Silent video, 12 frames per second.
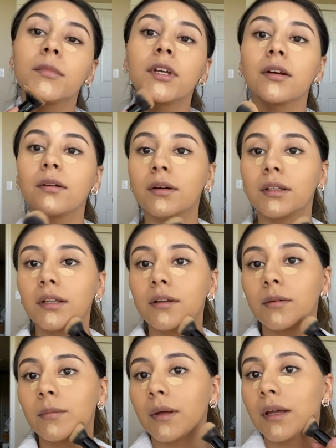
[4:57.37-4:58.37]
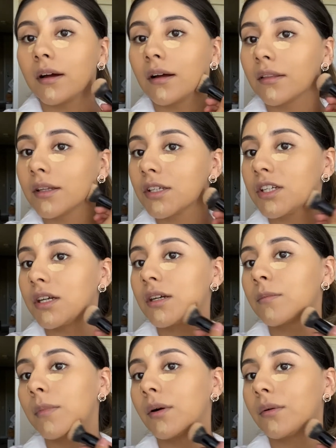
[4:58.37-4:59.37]
Go a little bit on the
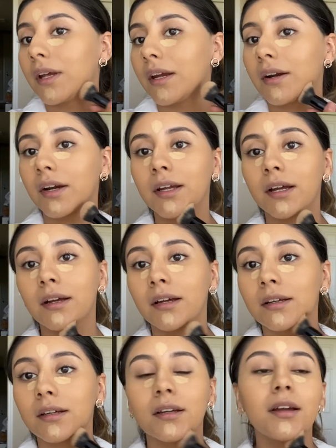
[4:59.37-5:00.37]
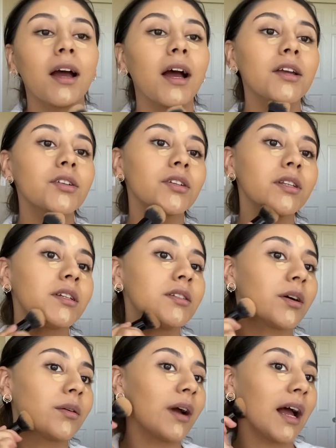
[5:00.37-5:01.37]
cheekbone area. I usually
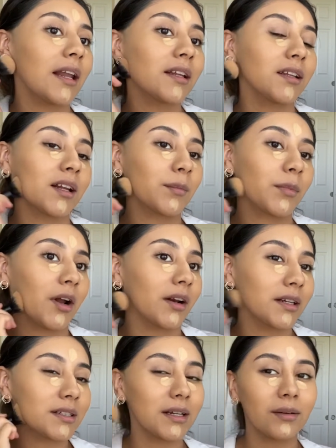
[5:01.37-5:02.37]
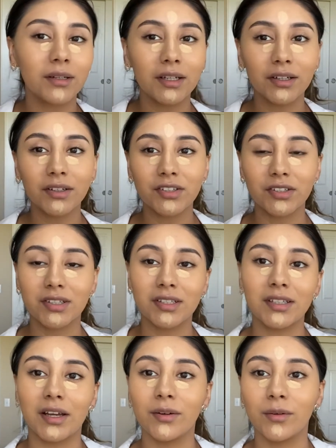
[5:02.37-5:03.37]
don't add a lot of product down here just
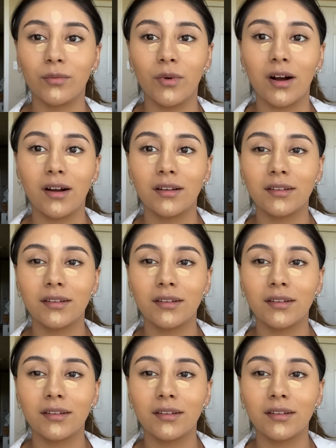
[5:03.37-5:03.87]
because I don't want